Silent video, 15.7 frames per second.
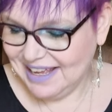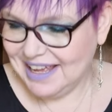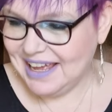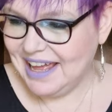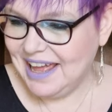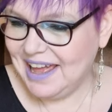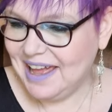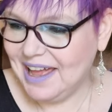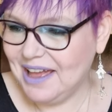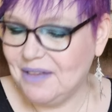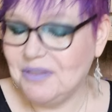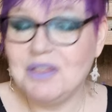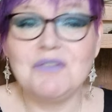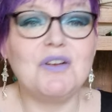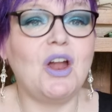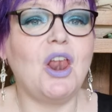
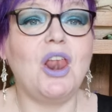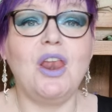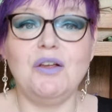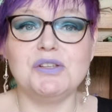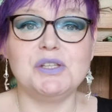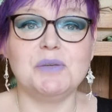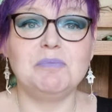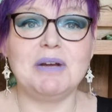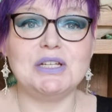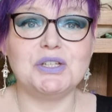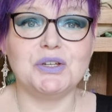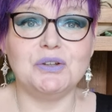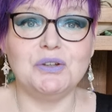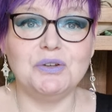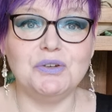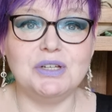They've got lots of
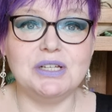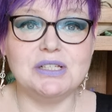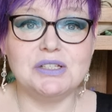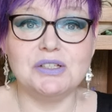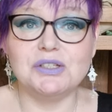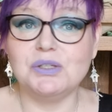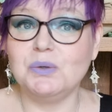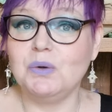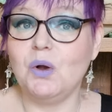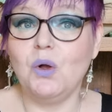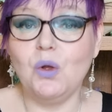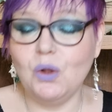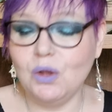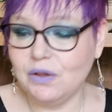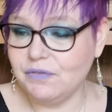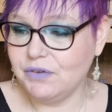magical goodies to suit
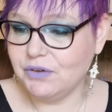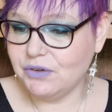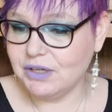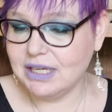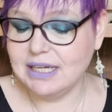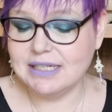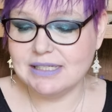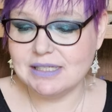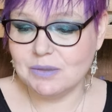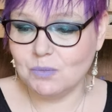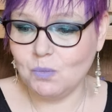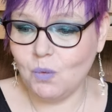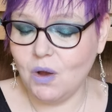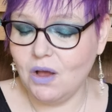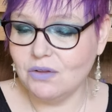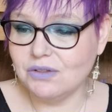all of your needs and
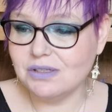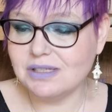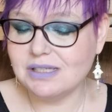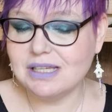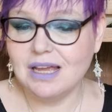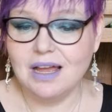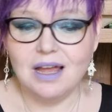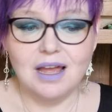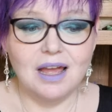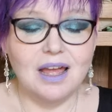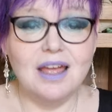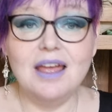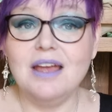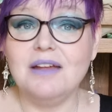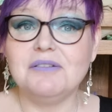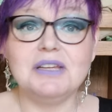wants.
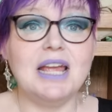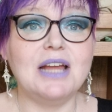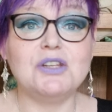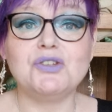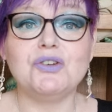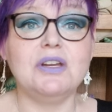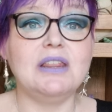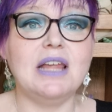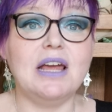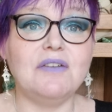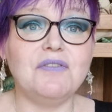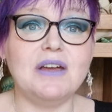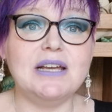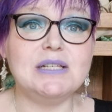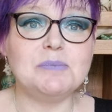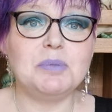Yeah, join their
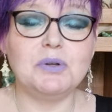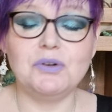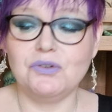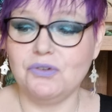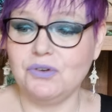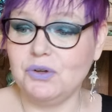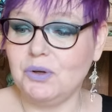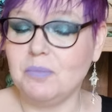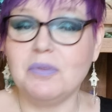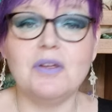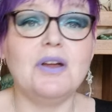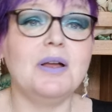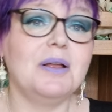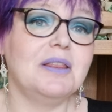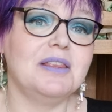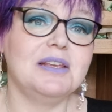Facebook group.
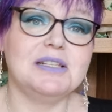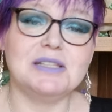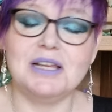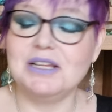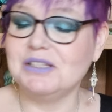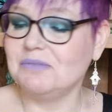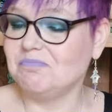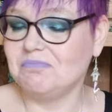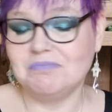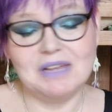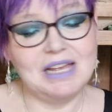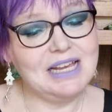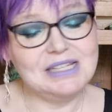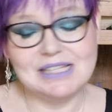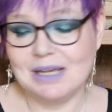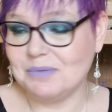This
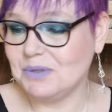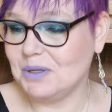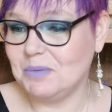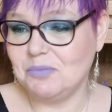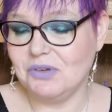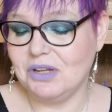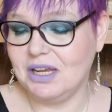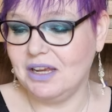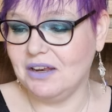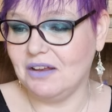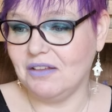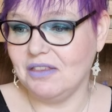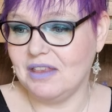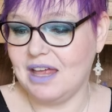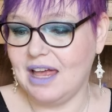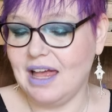is absolutely brilliant
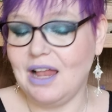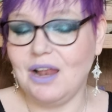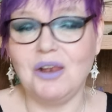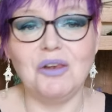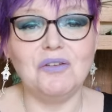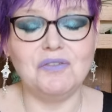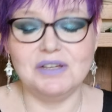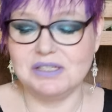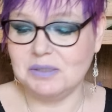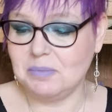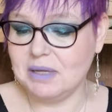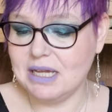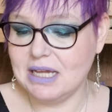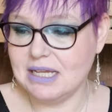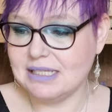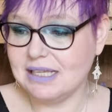on there. I love it to
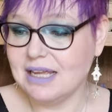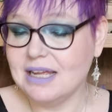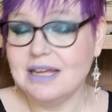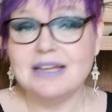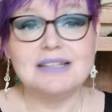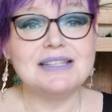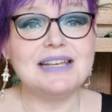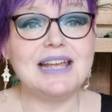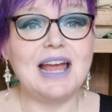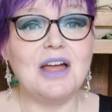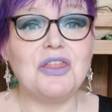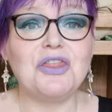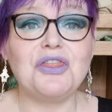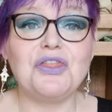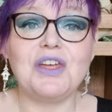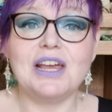bits. So yeah,
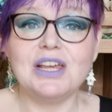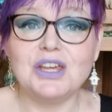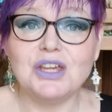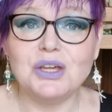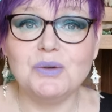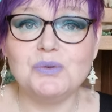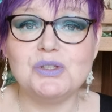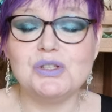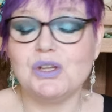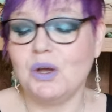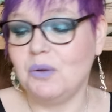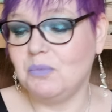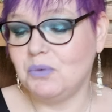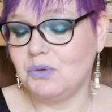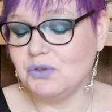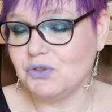thank you so
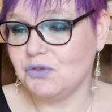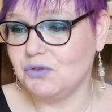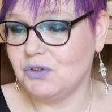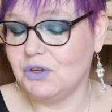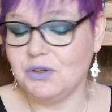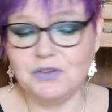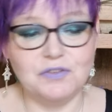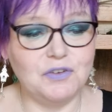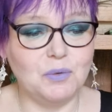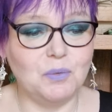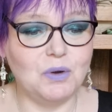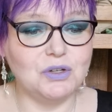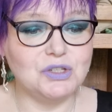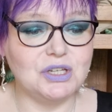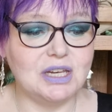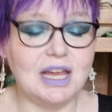much for
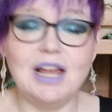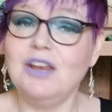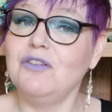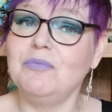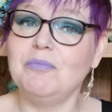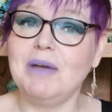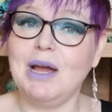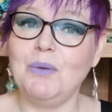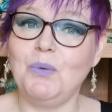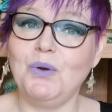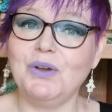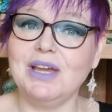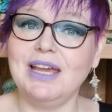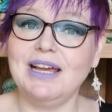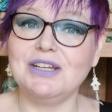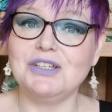watching. I love my
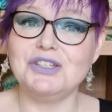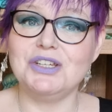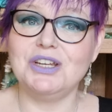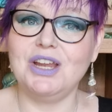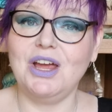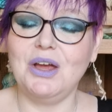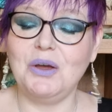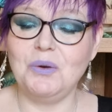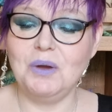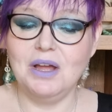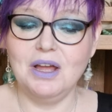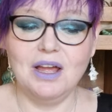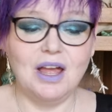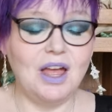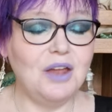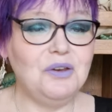Wonky, as you know.
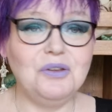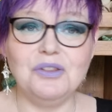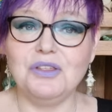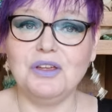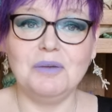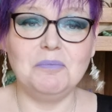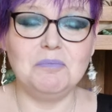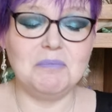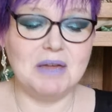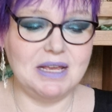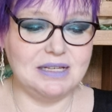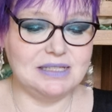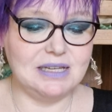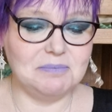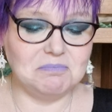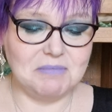Another
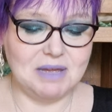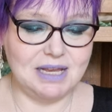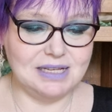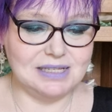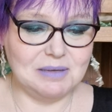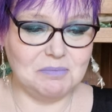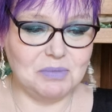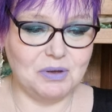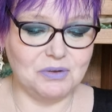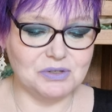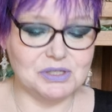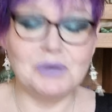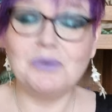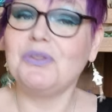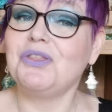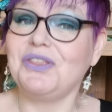amazing box.
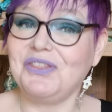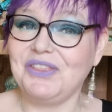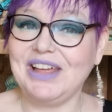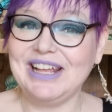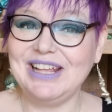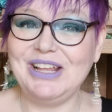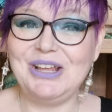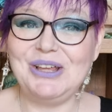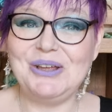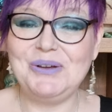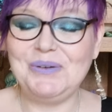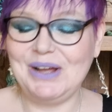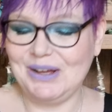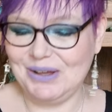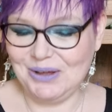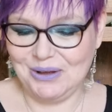So thank you.
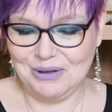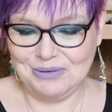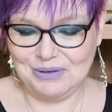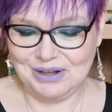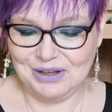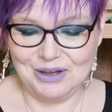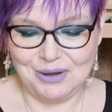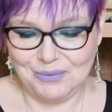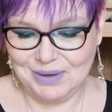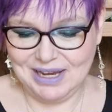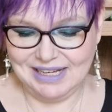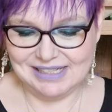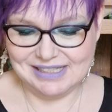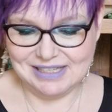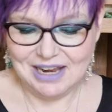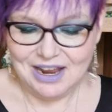I can't
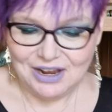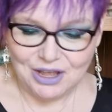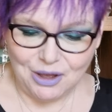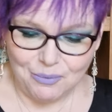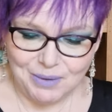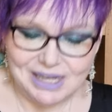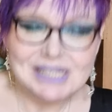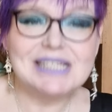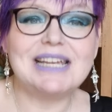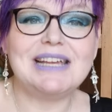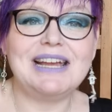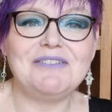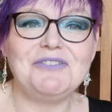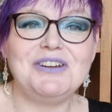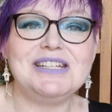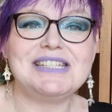wait
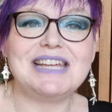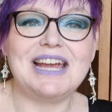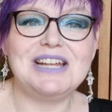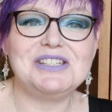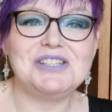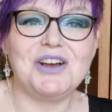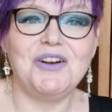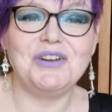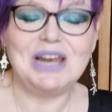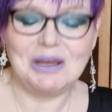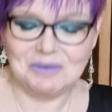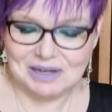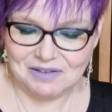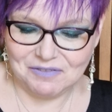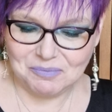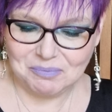to get dark now
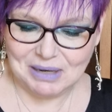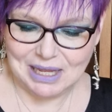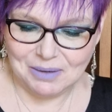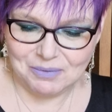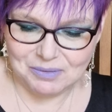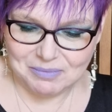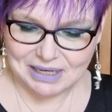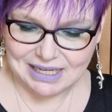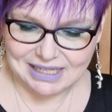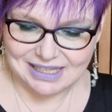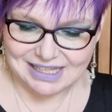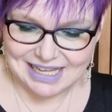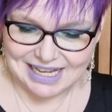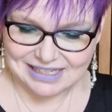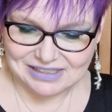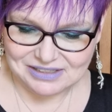and have a play with my little
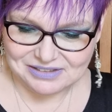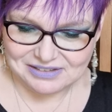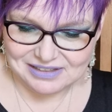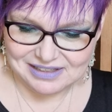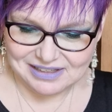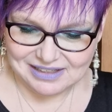candle.